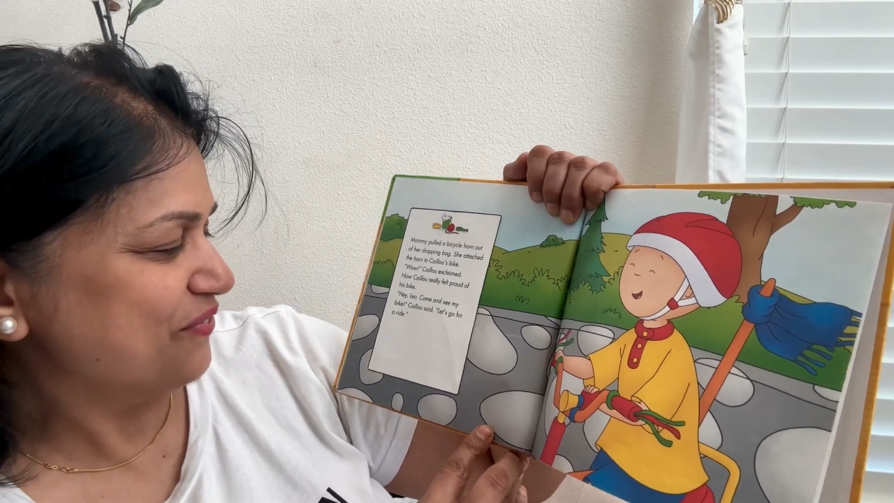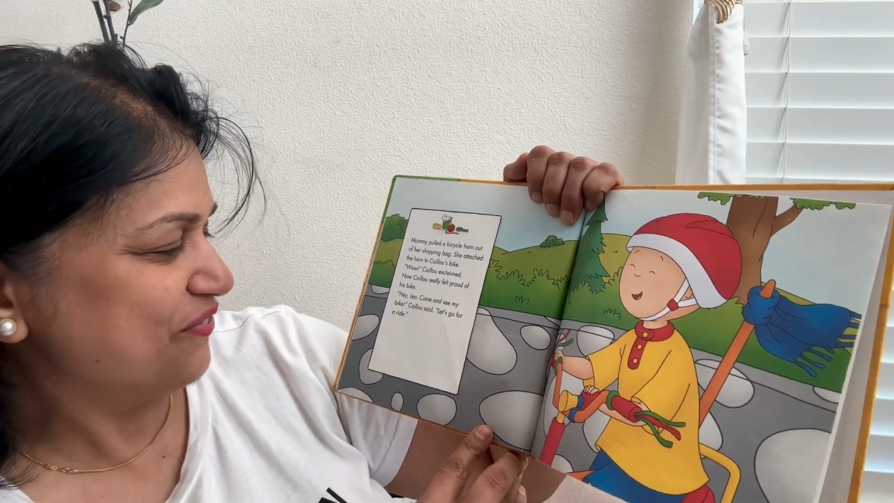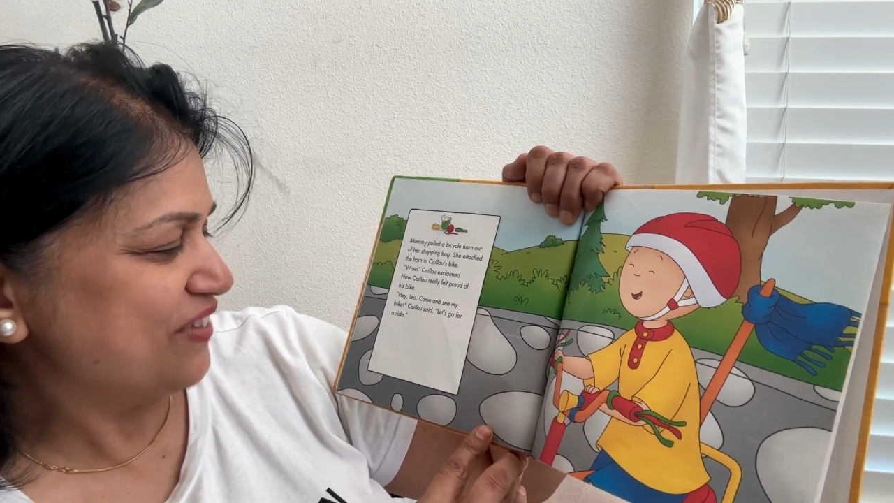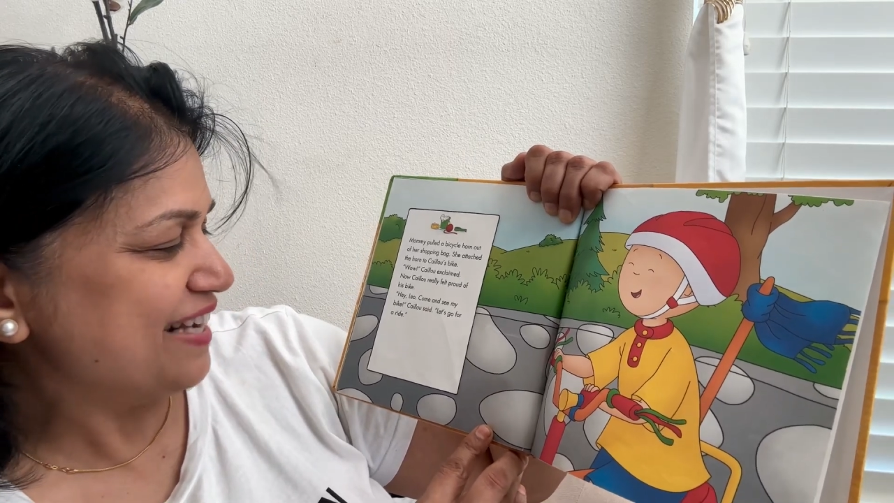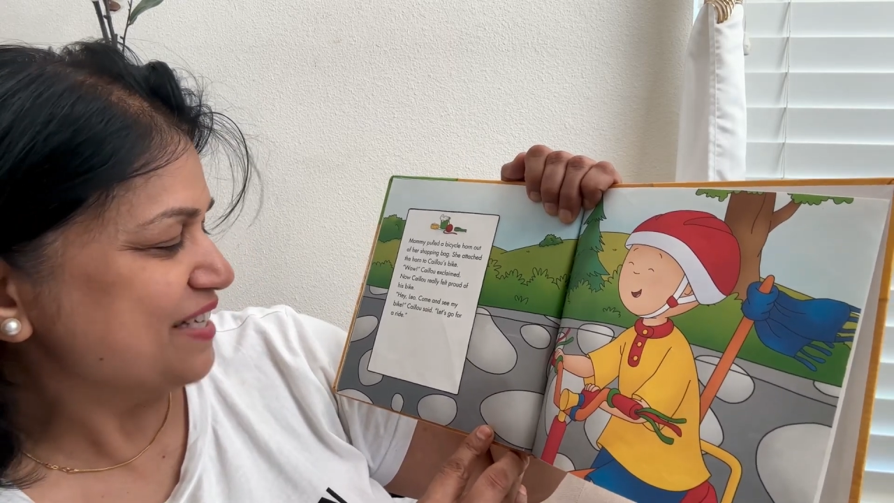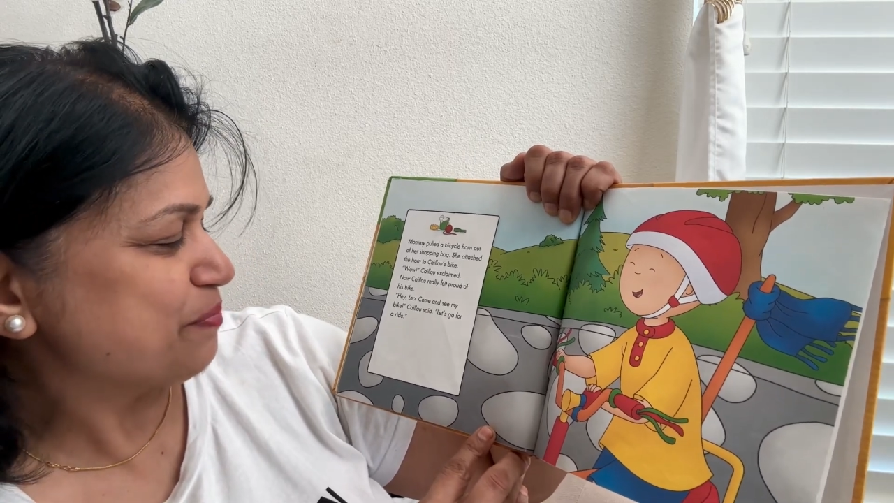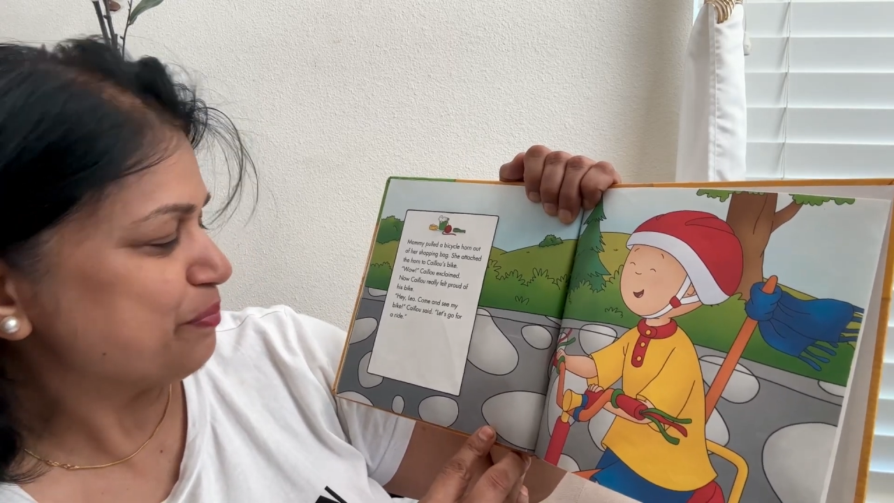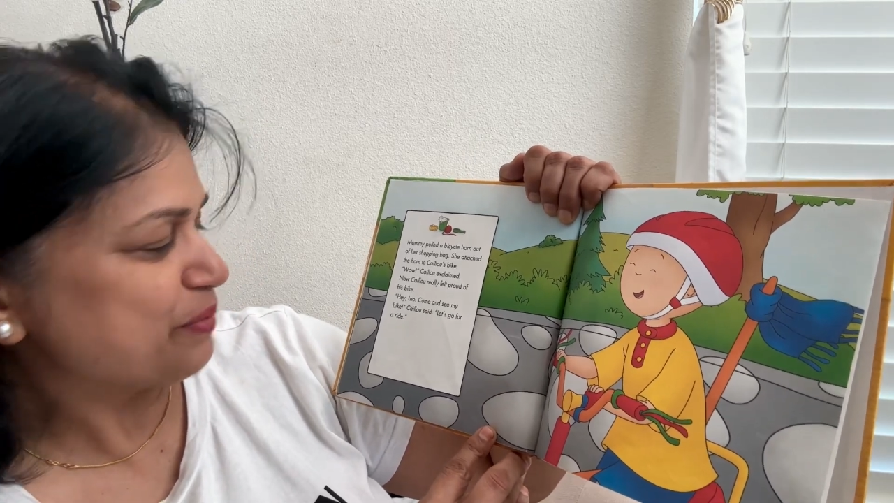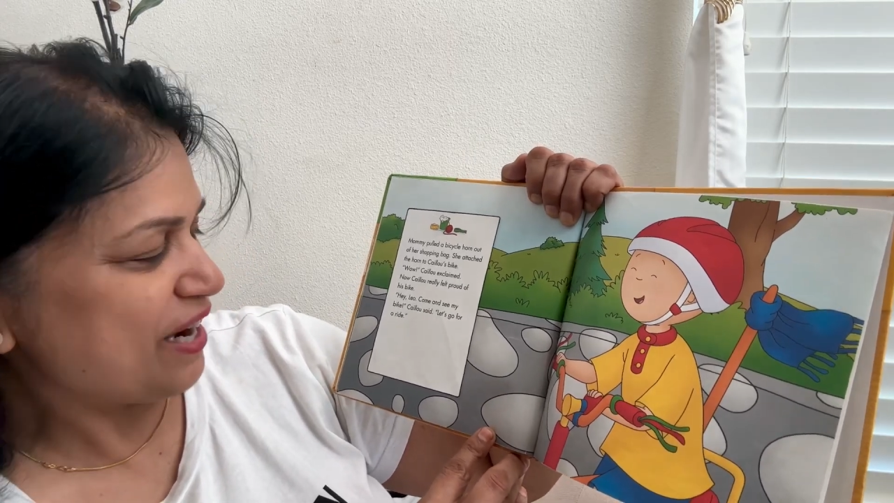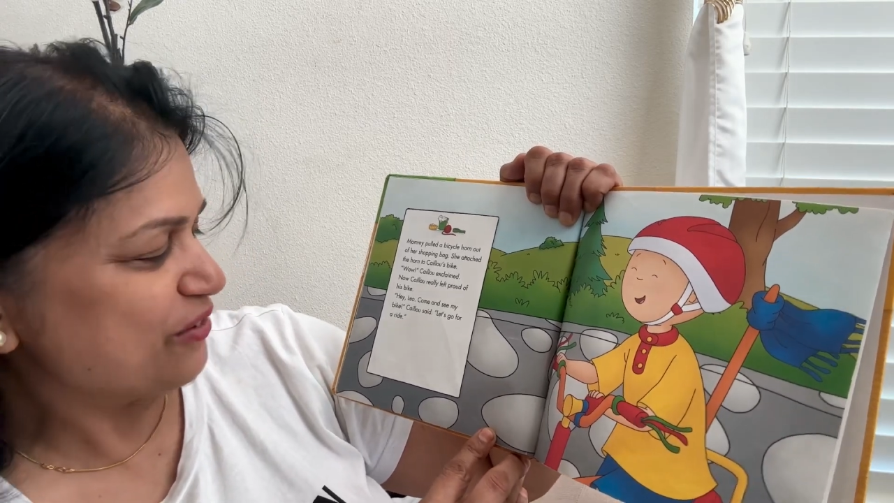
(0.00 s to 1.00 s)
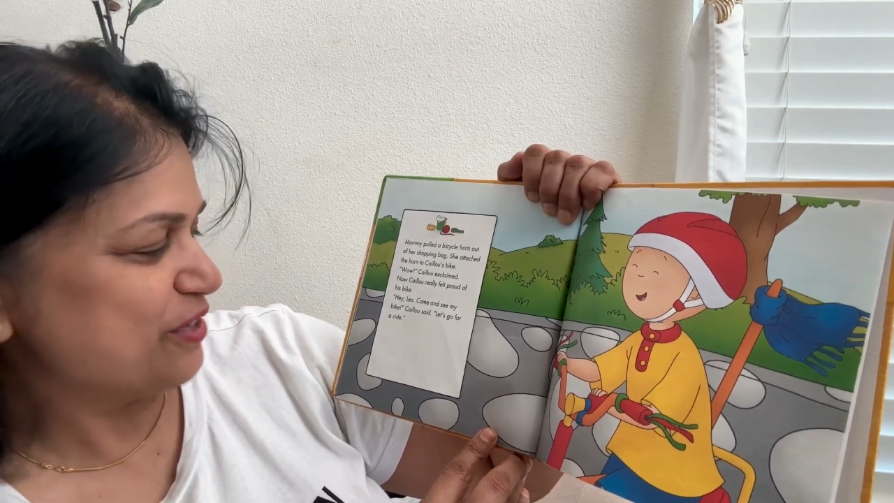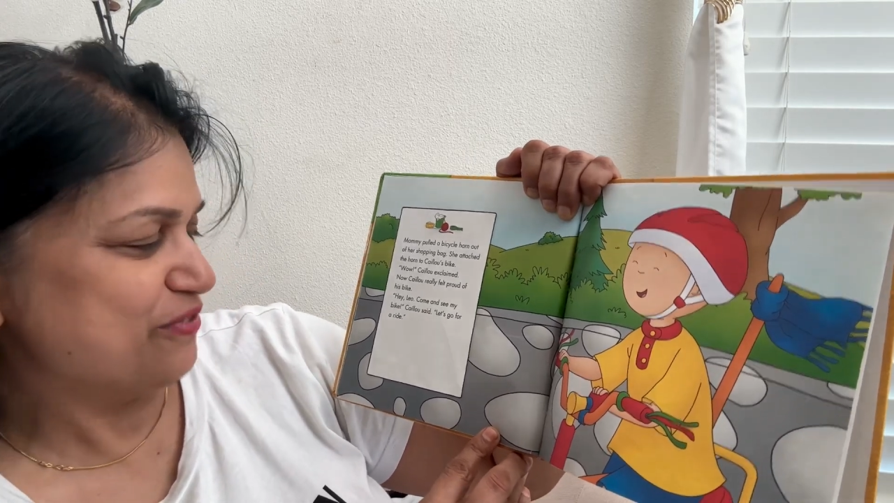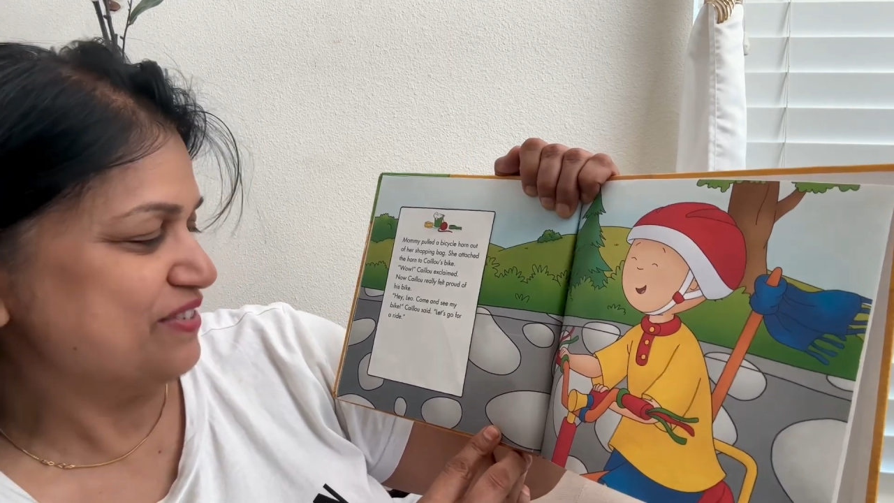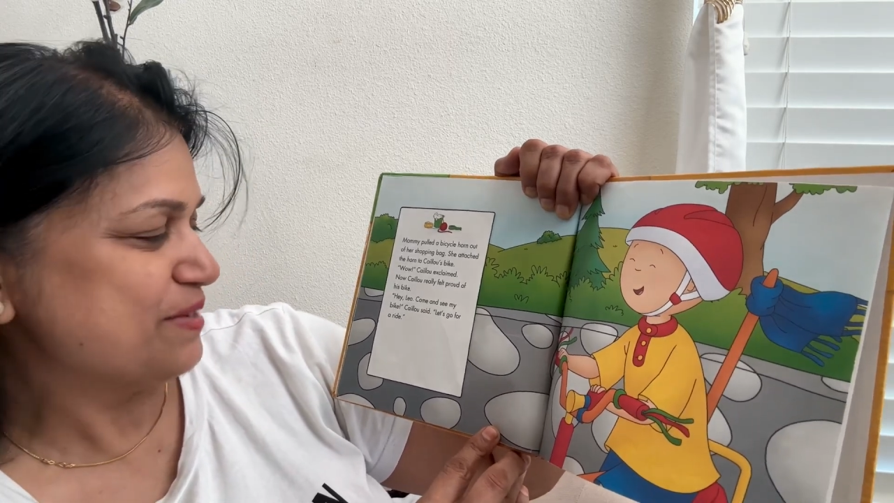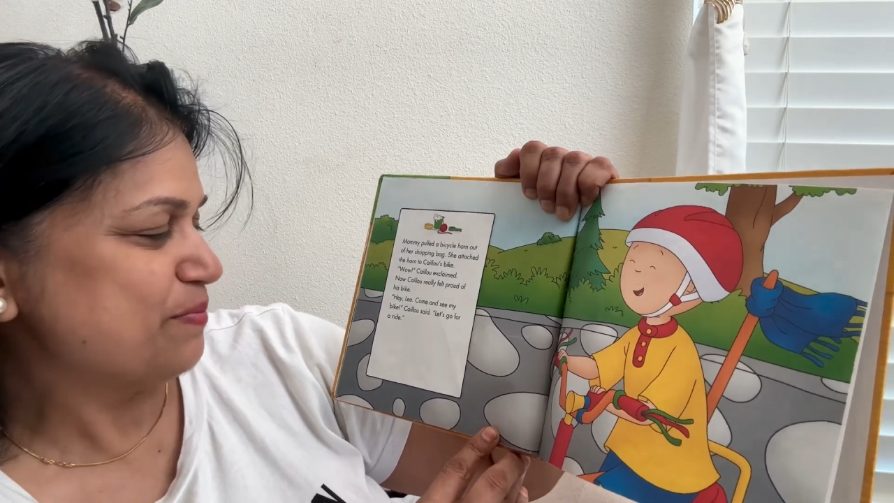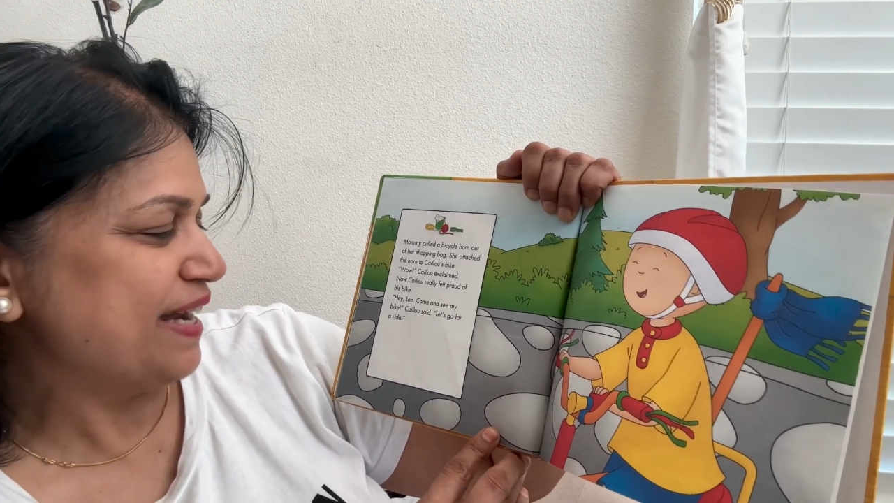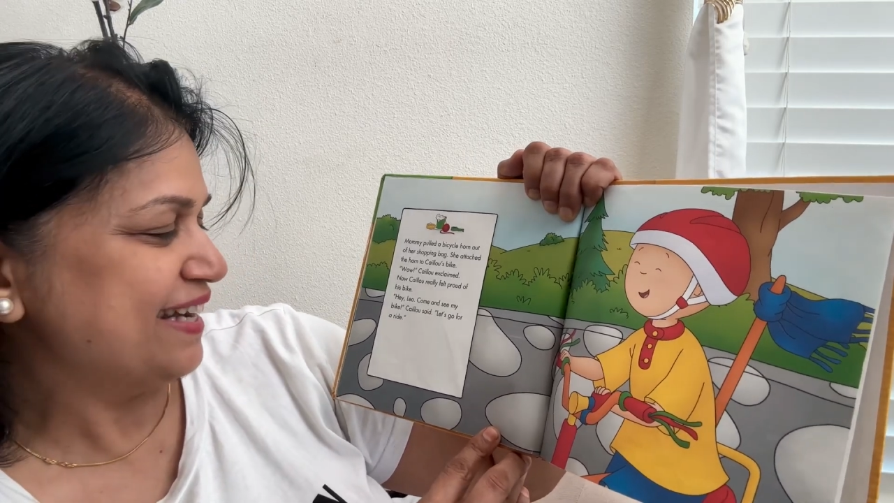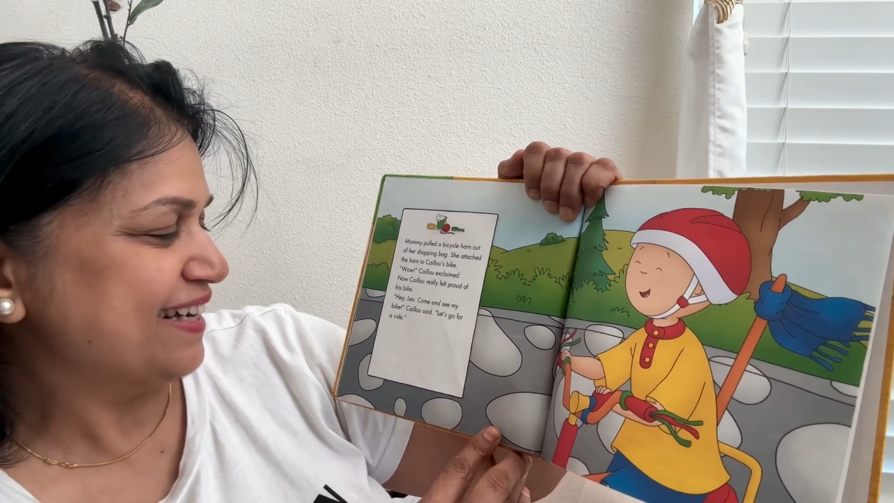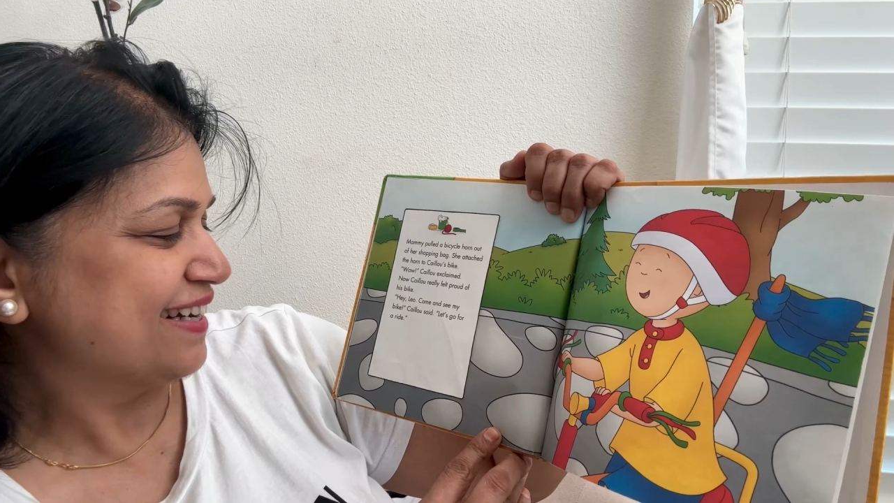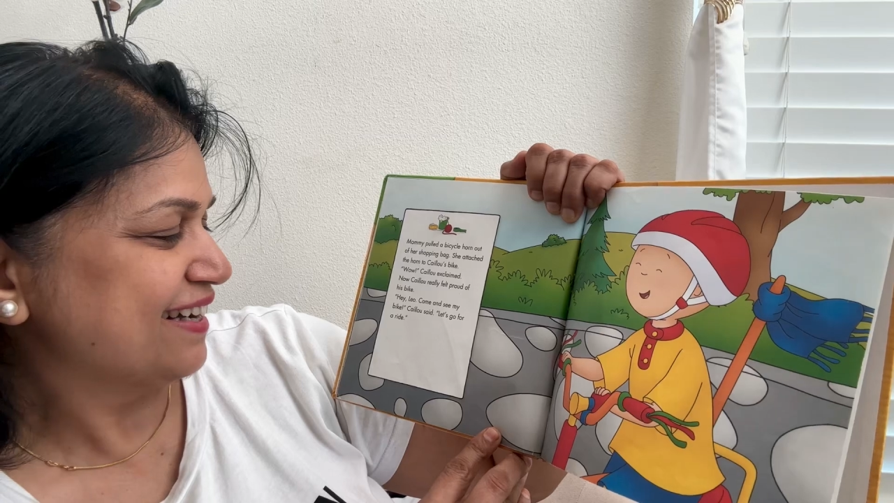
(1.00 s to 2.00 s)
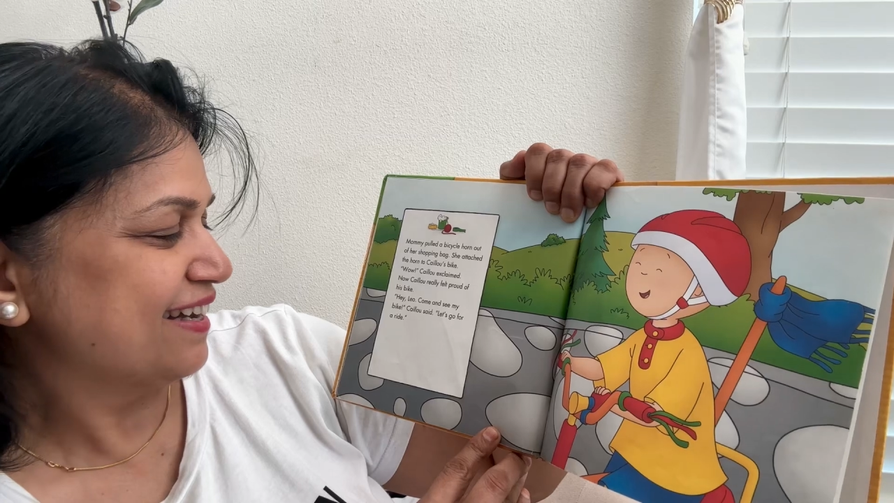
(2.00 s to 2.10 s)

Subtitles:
felt proud of his bike.